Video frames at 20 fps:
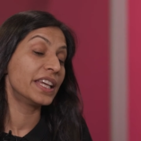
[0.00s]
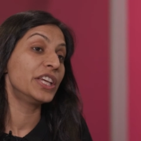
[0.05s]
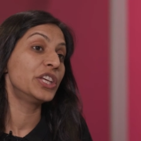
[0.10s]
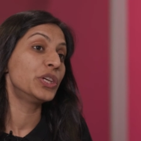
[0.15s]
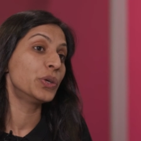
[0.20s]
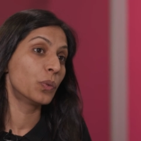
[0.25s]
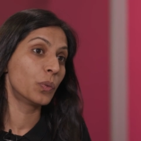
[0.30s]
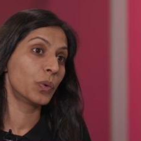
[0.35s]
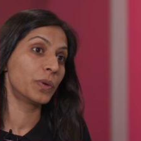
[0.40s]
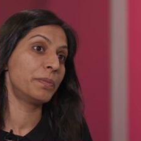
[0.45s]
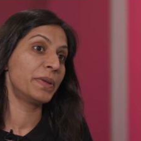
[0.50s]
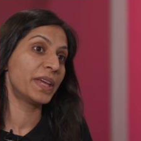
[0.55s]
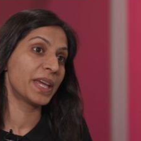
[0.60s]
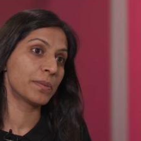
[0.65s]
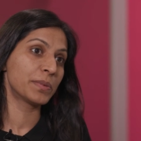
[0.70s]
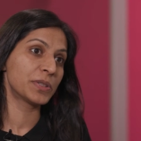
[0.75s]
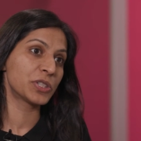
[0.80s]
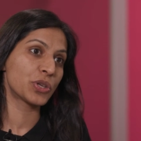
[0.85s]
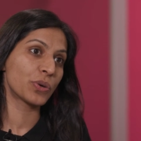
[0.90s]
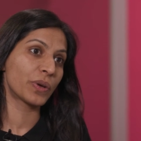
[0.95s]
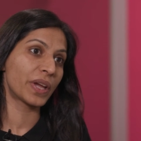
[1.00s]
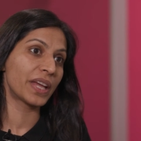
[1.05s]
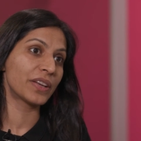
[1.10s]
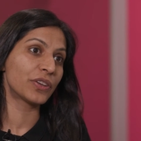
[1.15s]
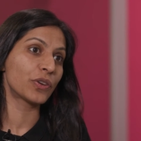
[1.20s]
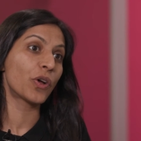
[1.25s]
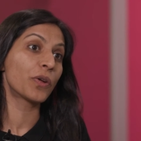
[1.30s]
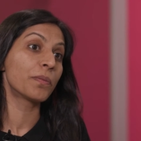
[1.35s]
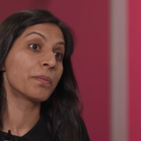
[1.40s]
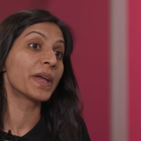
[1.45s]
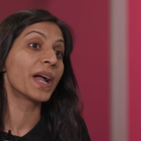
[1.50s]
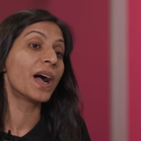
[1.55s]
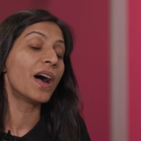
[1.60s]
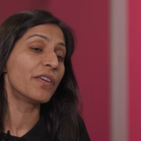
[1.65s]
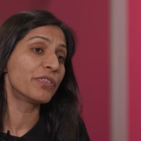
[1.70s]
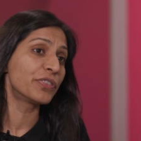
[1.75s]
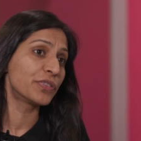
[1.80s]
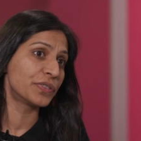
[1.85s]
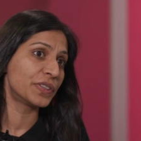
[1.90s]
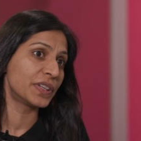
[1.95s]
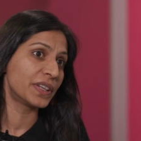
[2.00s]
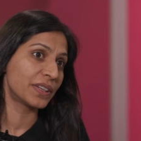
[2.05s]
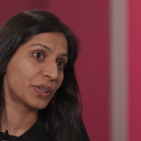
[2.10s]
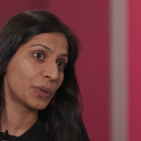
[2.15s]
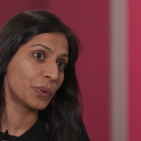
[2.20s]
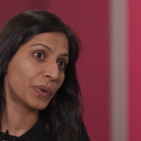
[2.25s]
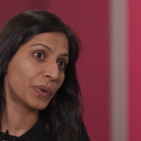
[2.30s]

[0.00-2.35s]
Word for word: EU would be able to get on behalf of the